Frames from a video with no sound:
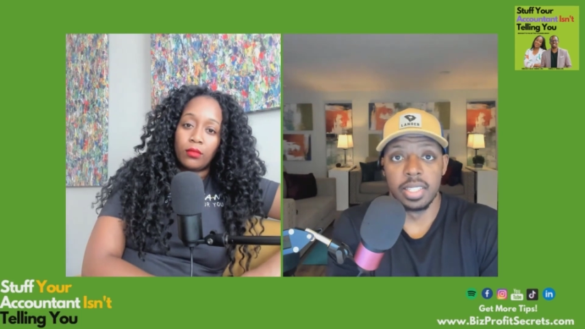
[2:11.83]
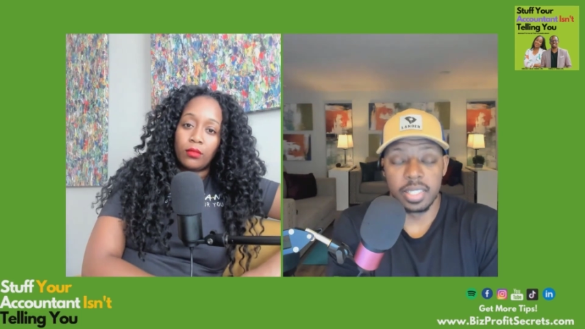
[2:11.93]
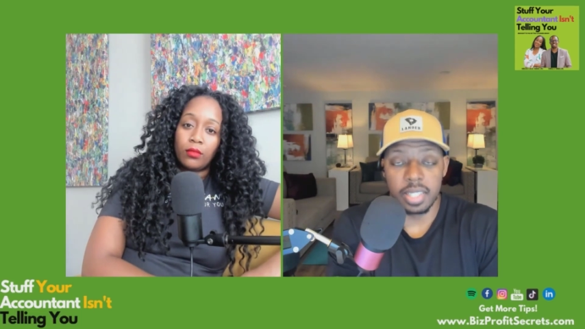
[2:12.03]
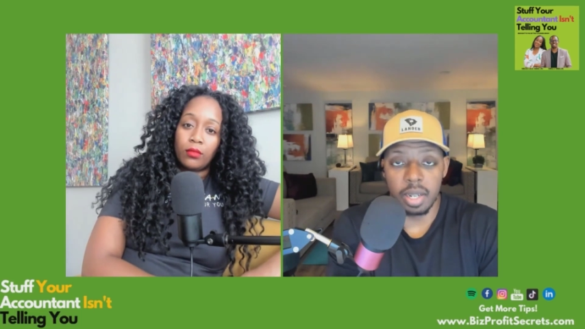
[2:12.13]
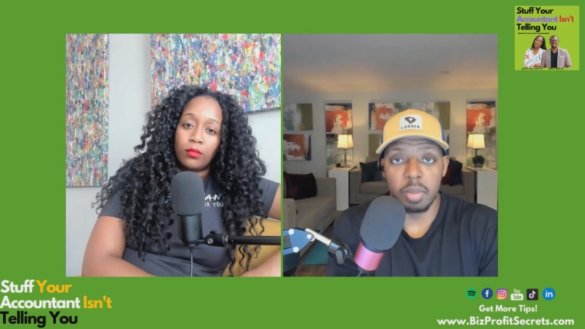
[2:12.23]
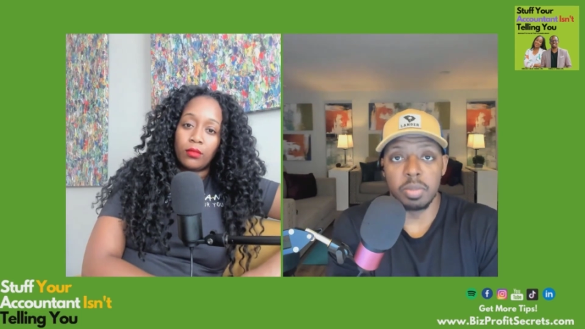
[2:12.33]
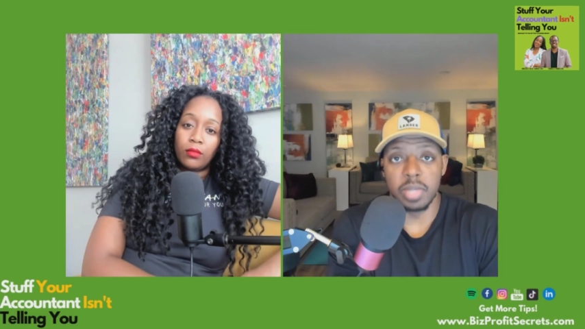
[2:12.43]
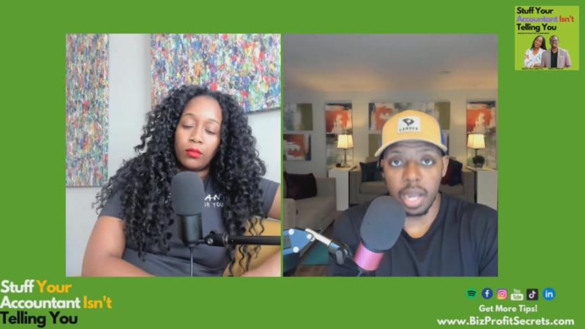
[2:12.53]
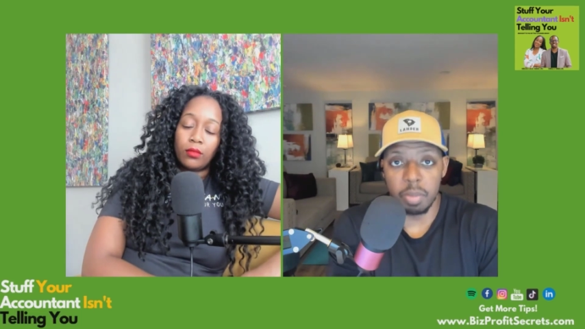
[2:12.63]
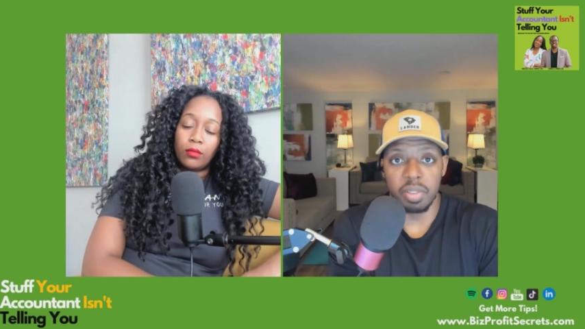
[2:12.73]
Speaker 1: some
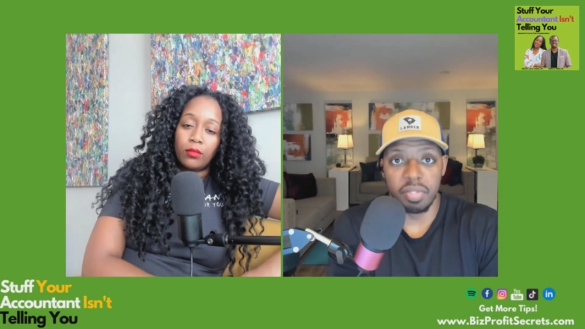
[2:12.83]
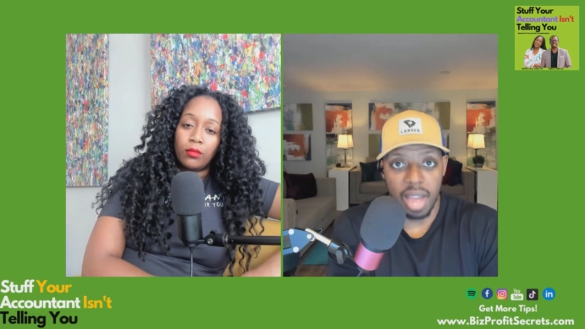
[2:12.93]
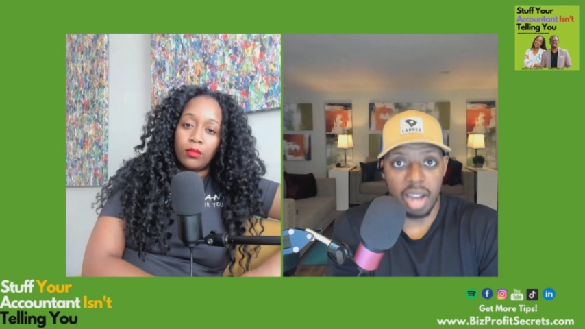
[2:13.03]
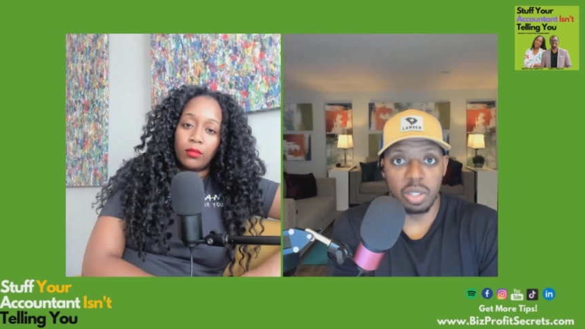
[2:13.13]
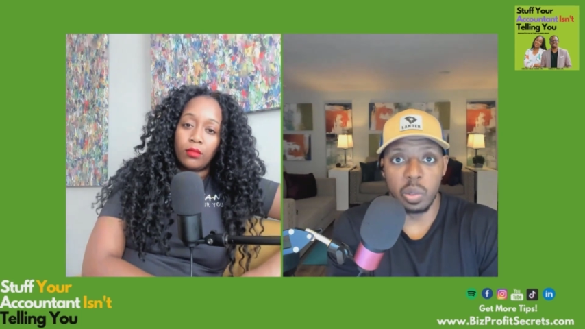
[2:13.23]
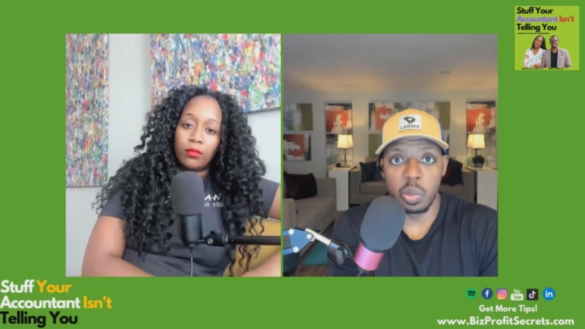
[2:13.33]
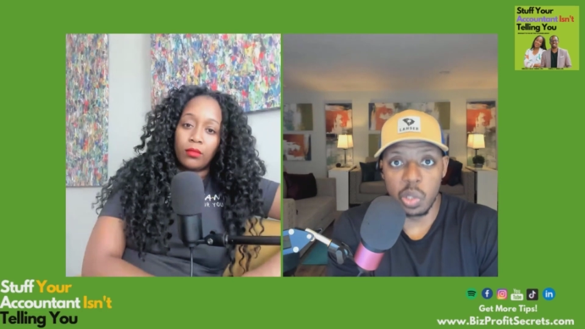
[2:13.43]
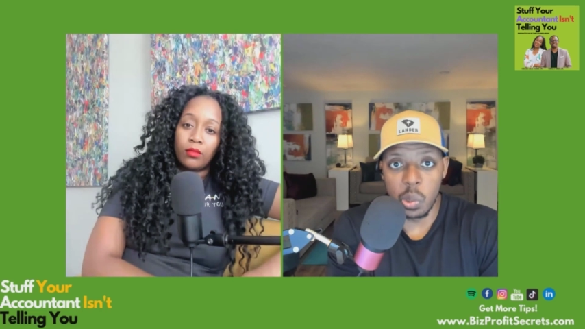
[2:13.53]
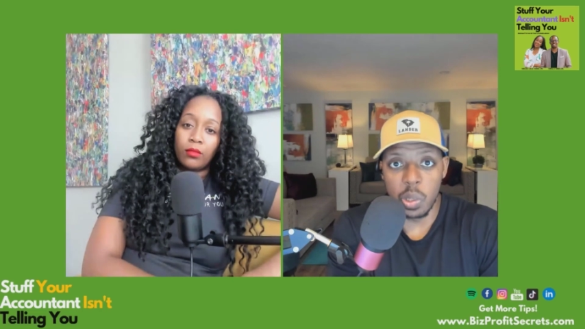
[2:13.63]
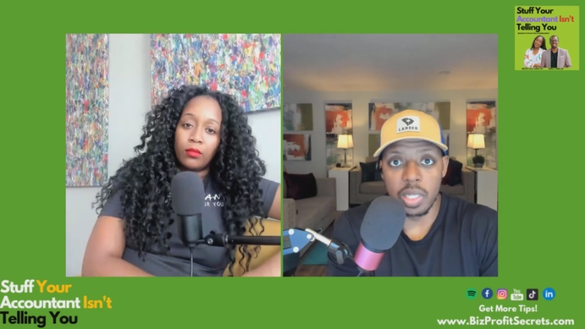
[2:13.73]
type of value
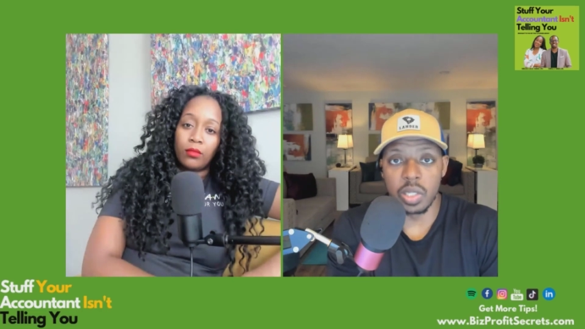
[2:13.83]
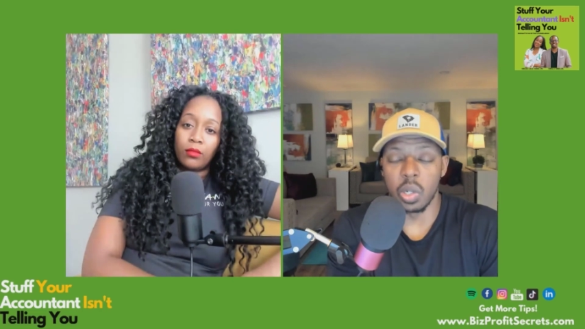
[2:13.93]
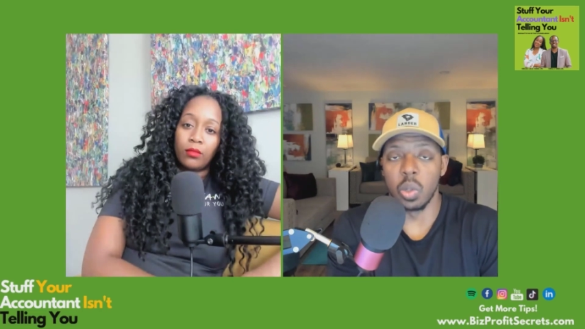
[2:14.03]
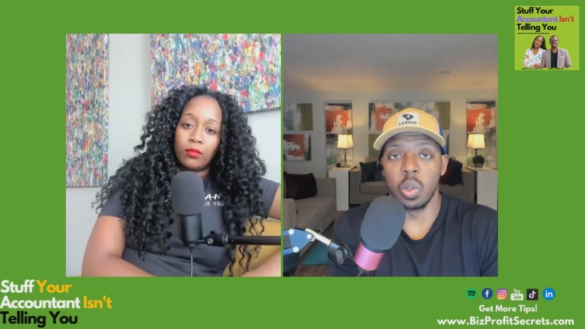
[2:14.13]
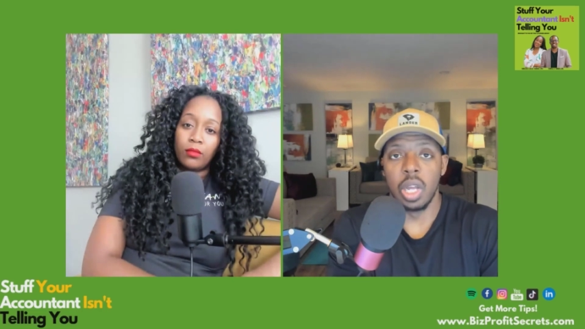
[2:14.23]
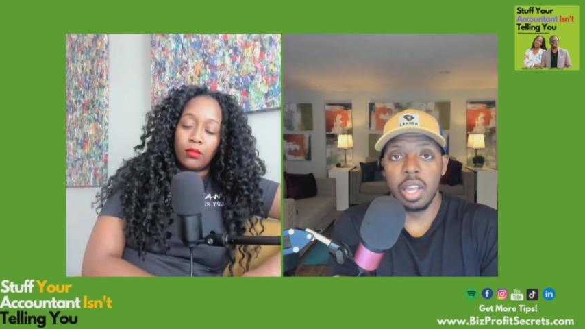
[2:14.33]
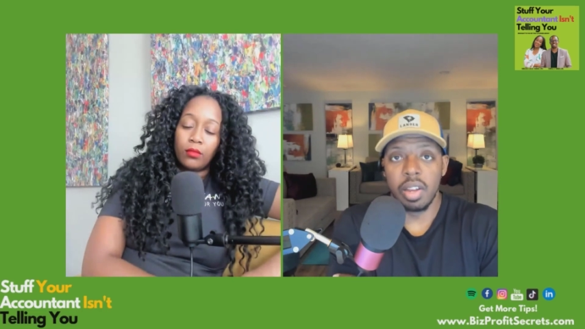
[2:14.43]
to it so